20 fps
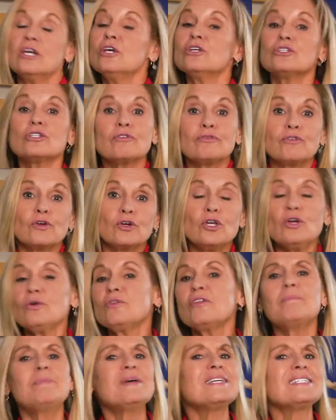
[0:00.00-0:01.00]
So for you,
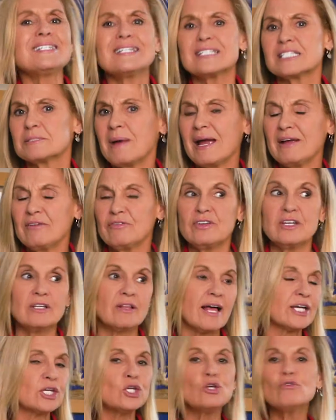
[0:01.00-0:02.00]
the business might feel
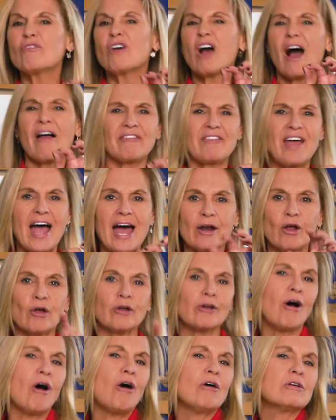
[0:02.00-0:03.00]
like you've got that
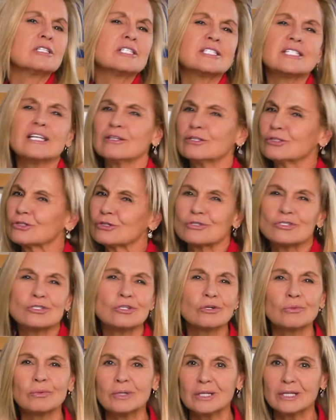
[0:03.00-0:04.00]
on all cylinders,
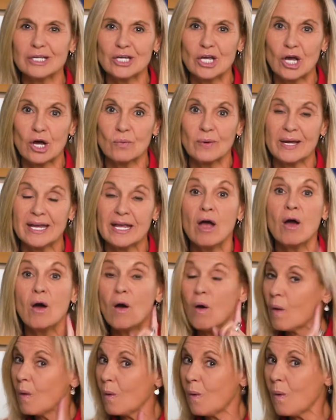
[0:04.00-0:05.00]
you're really going.
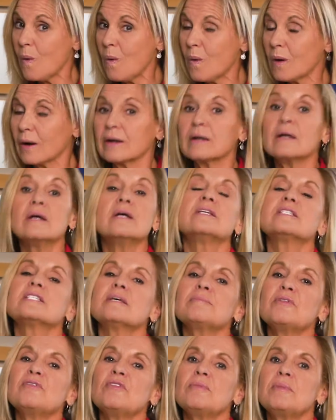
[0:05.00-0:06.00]
Or
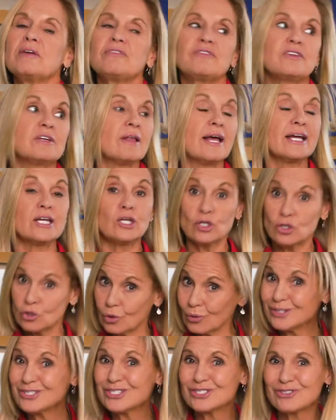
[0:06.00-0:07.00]
some of you may feel like
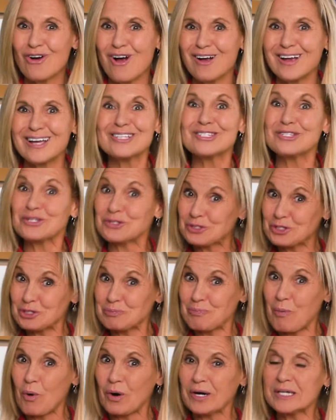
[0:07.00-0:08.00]
your strongest
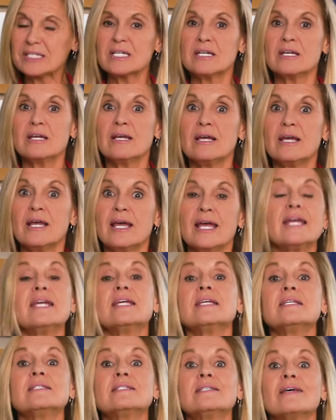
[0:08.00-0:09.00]
sport
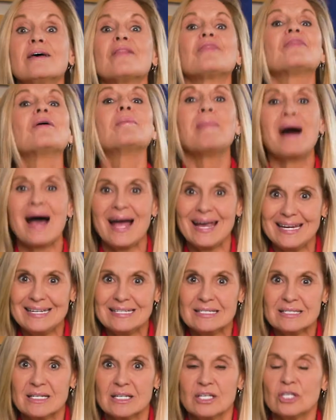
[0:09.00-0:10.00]
is the
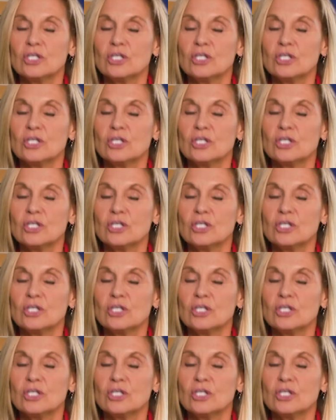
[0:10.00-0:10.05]
mind.